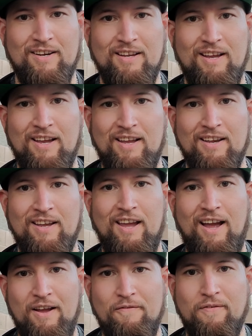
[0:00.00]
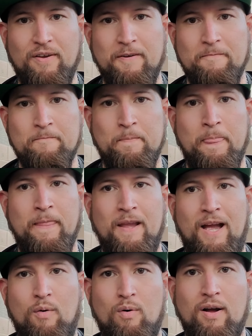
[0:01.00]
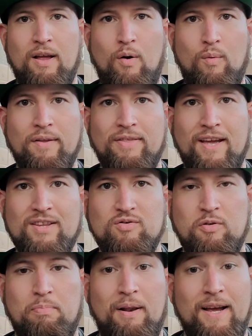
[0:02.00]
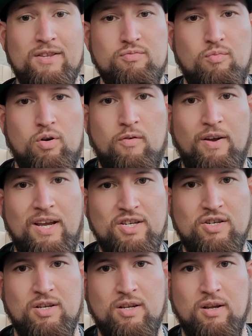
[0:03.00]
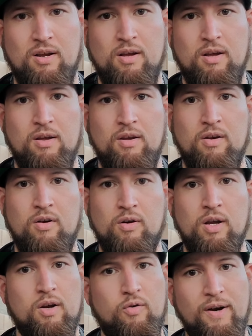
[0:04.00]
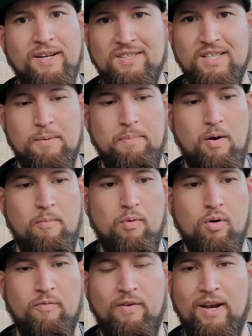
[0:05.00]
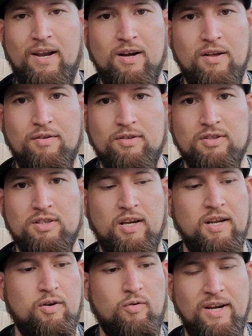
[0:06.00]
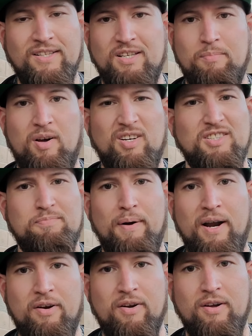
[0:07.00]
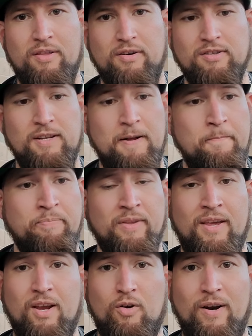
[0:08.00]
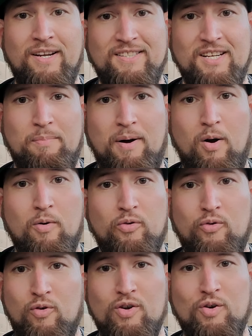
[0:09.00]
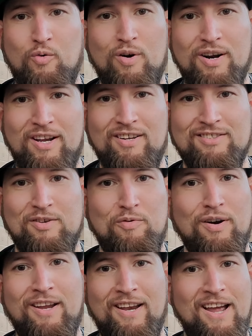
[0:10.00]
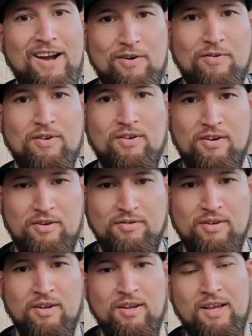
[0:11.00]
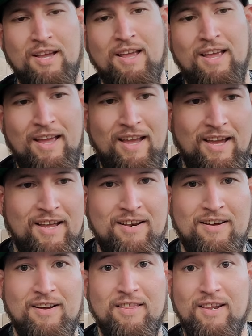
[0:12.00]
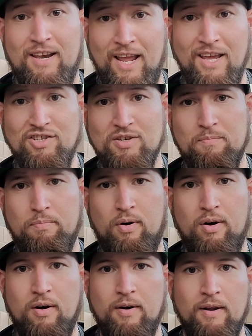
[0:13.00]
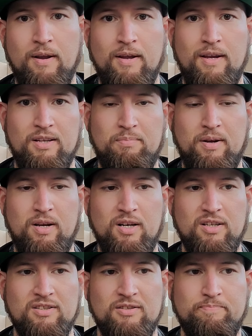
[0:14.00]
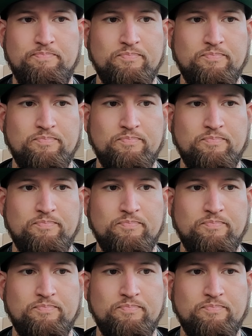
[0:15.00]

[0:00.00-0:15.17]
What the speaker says: and get hyphy, I want that to apply to motivation. You know, get crazy about motivating others, get crazy about inspiring others, get crazy about doing your workouts and working out, you know? And the nation part is because